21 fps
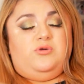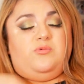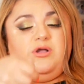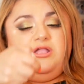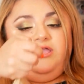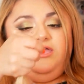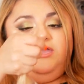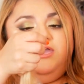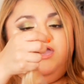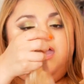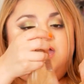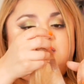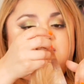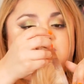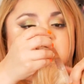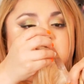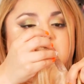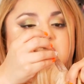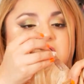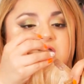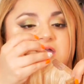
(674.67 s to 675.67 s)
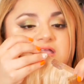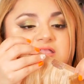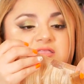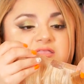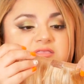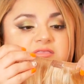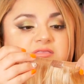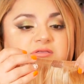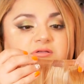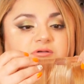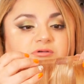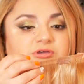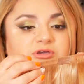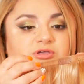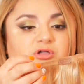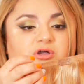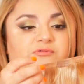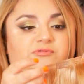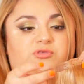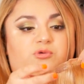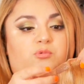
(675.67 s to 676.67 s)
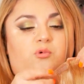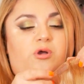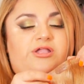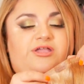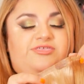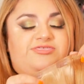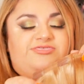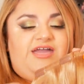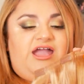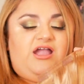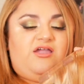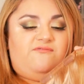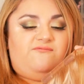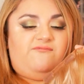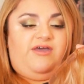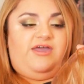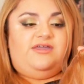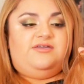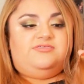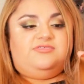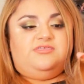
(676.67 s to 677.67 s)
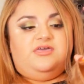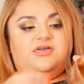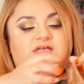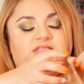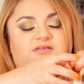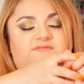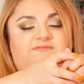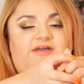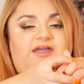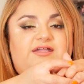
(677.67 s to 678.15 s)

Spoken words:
what you want to get, and if you want to sacrifice